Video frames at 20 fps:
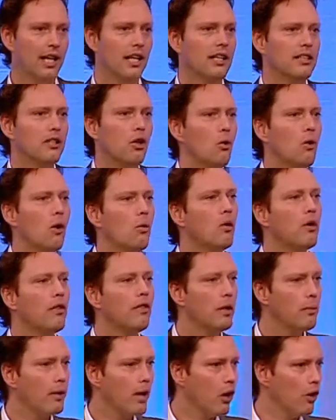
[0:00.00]
So one
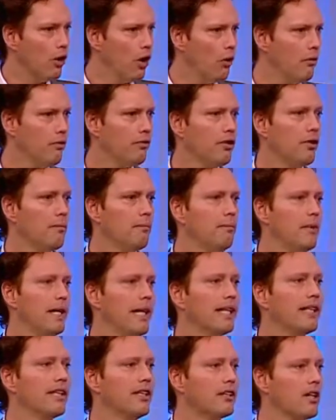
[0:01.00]
thing we all know from
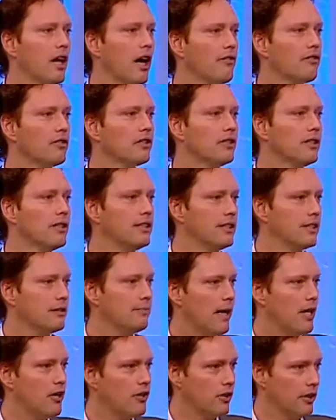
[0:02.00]
being at these conferences,
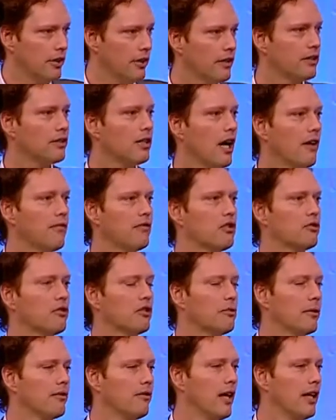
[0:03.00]
especially this conference,
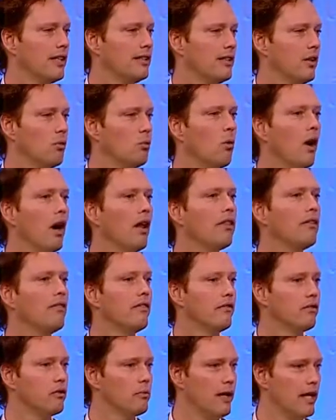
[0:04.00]
which provides a wealth of
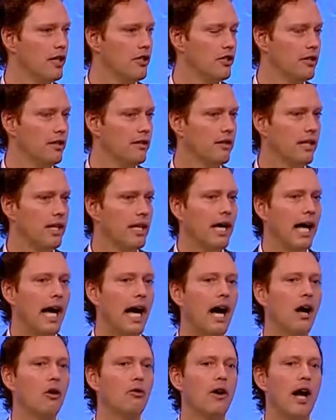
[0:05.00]
information, is
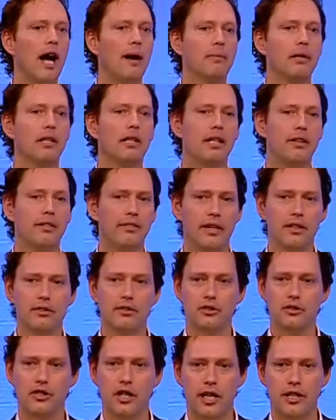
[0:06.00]
how rapidly things
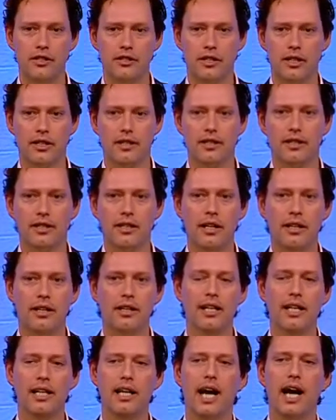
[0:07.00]
are changing.
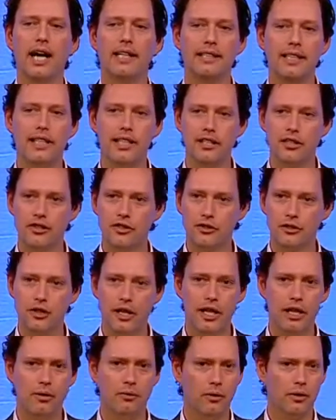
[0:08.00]
The IT
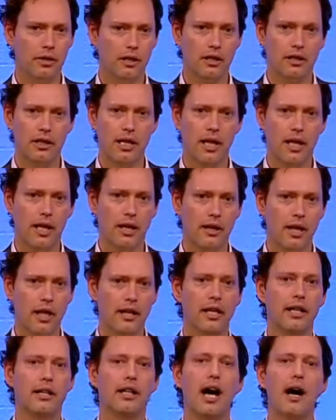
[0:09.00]
industry
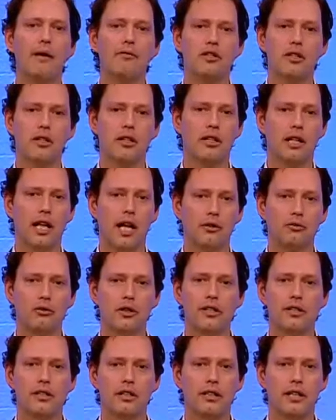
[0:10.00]
and the adoption of the cloud
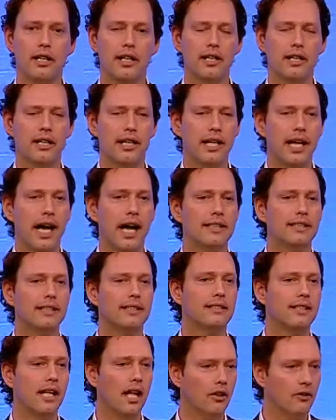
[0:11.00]
recently has
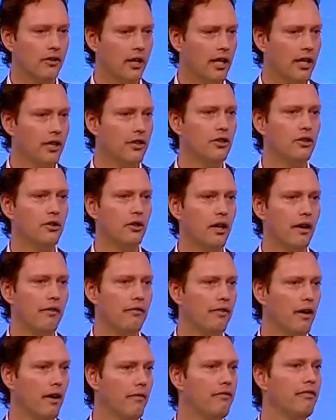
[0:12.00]
accelerated to
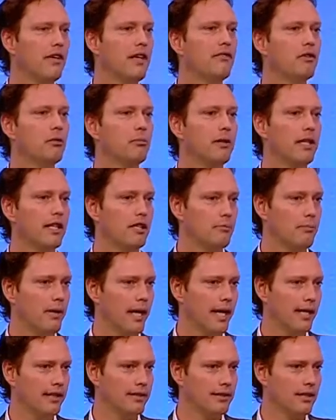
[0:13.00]
a fever pitch
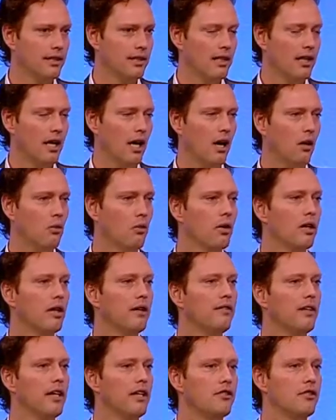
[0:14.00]
pace.
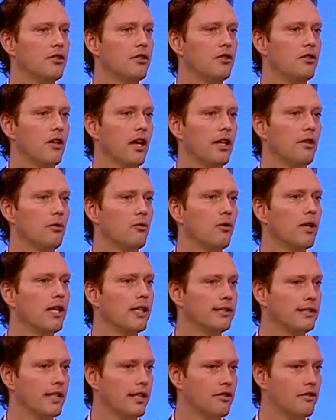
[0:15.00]
Organizations are trying to
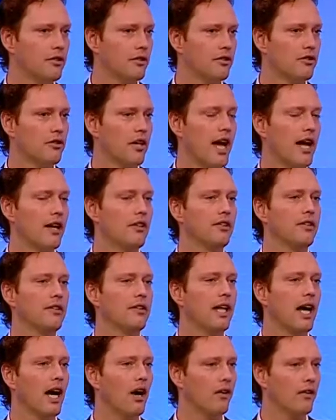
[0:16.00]
reassess their strategies
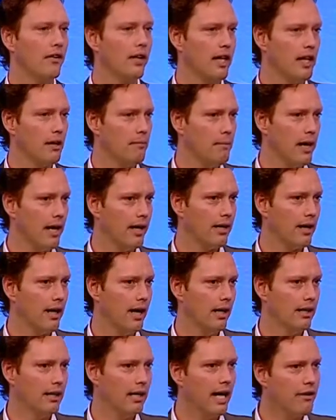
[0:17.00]
and how they can
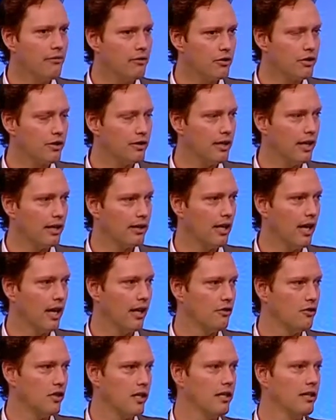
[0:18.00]
leverage this
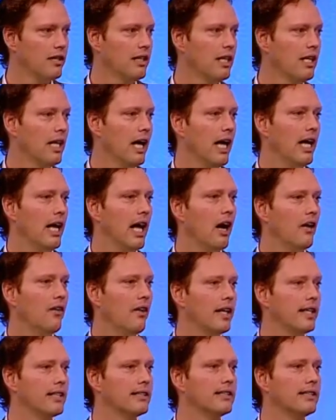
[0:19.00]
technology and how
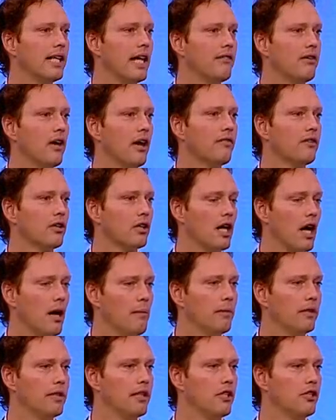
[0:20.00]
they can stave off their
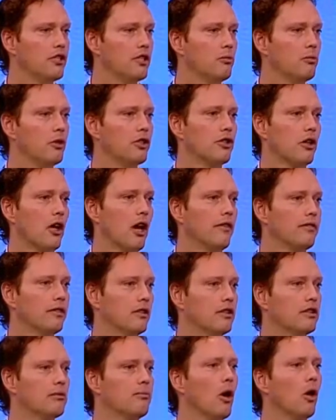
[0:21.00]
competition, which are
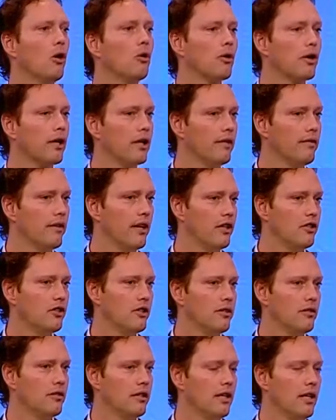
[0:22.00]
often small
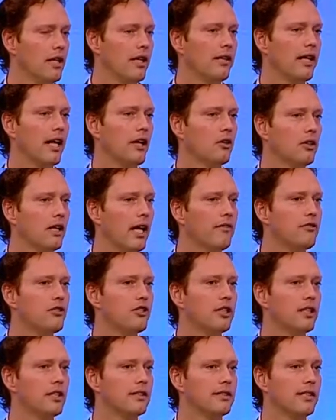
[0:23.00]
organizations that are
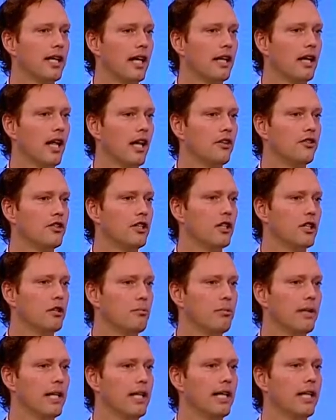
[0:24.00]
leveraging this technology to
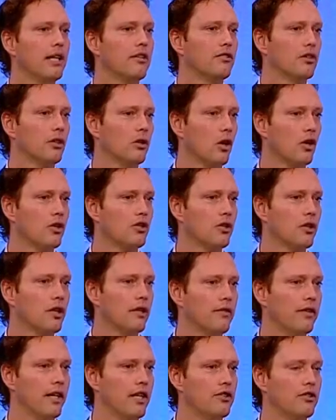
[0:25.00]
compete against the large
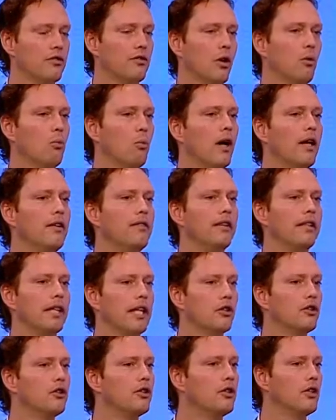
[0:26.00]
organizations in ways that they
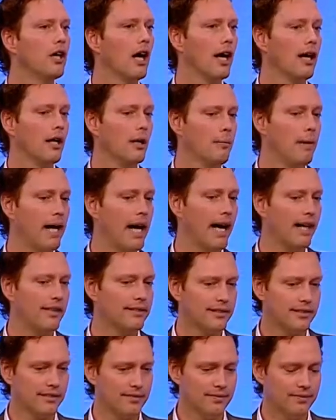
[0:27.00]
could not in the
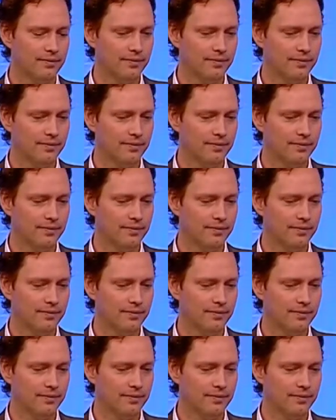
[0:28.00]
past.